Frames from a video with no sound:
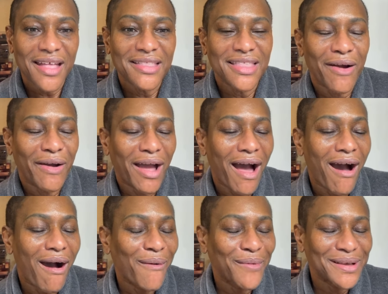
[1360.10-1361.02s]
Now, I
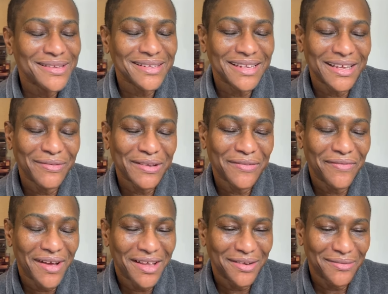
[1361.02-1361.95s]
always leave with
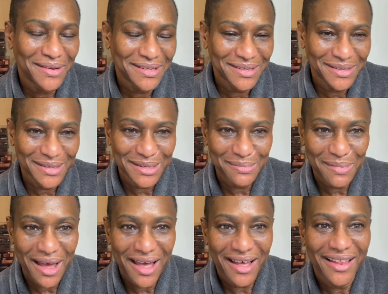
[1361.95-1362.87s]
Find a Reason to
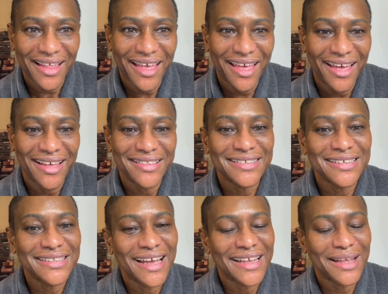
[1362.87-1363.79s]
Smile, and
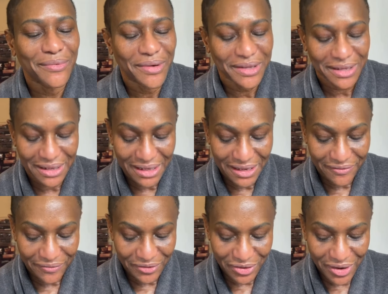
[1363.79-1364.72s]
tonight I want to
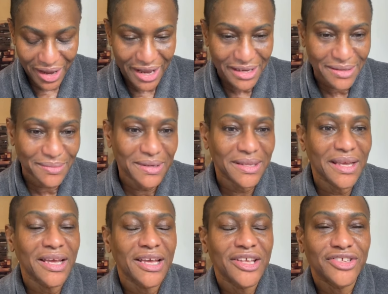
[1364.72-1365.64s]
leave you guys with
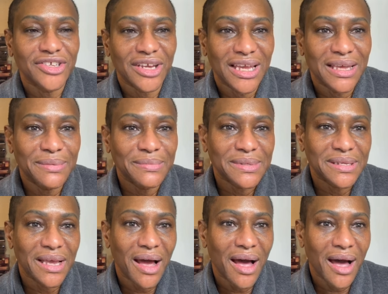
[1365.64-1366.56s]
James
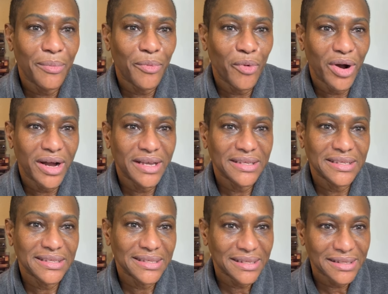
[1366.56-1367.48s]
um, 1
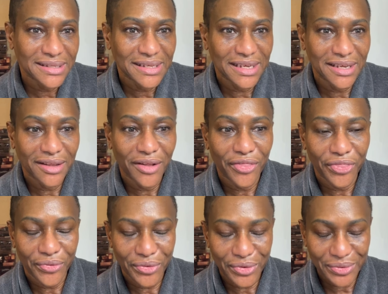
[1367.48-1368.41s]
16
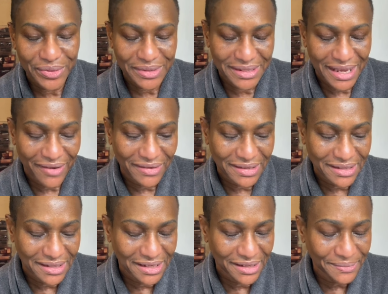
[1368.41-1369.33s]
through
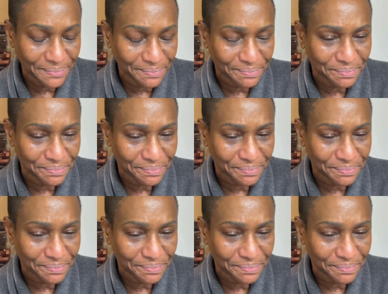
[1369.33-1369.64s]
17.